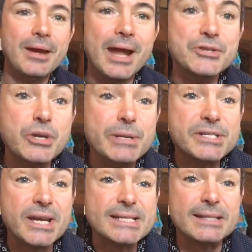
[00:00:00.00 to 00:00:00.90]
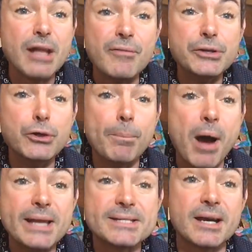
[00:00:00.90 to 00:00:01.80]
And Jimmy says, loving your
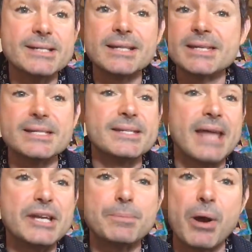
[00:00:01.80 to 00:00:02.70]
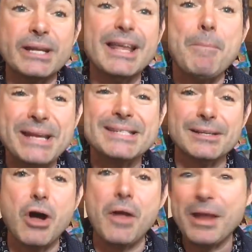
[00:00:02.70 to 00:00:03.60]
bite-sized lessons. Thanks, buddy. That means a
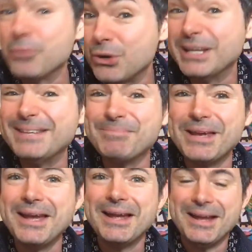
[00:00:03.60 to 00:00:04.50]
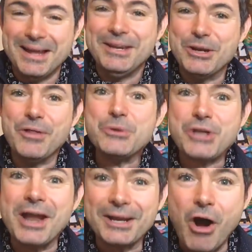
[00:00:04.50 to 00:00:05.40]
lot. And that really, you know, those
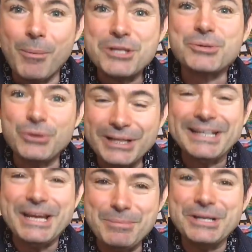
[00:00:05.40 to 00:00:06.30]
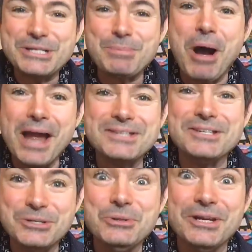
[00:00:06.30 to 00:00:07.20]
kind of comments really keep me inspired to
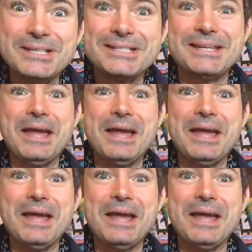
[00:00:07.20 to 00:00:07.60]
do this.